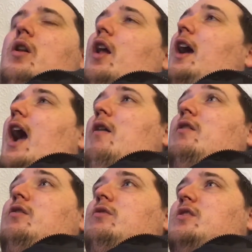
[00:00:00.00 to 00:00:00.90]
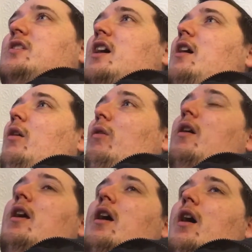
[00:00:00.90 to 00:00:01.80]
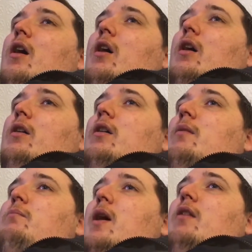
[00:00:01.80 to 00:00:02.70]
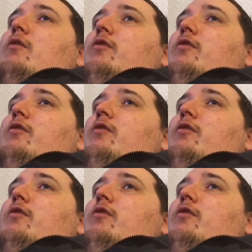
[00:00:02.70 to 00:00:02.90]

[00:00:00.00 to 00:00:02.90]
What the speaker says: like Aaron Cressel, Ben